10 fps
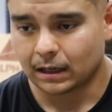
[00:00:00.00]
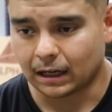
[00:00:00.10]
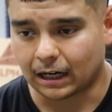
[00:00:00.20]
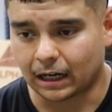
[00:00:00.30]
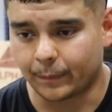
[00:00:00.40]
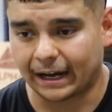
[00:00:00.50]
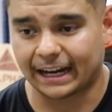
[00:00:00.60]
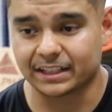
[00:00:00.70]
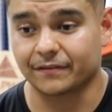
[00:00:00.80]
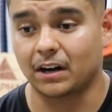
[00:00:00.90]
But
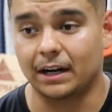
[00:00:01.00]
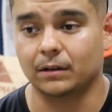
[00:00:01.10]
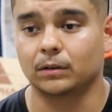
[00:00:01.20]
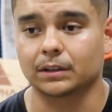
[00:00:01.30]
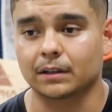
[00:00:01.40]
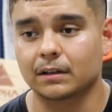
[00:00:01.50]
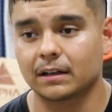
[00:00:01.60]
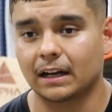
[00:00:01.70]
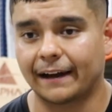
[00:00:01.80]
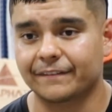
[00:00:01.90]
as I've gotten older,
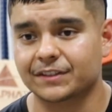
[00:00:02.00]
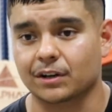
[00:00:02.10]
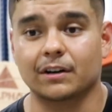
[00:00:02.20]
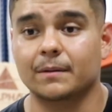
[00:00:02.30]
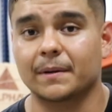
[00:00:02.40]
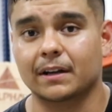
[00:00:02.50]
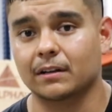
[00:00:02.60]
I've started to be,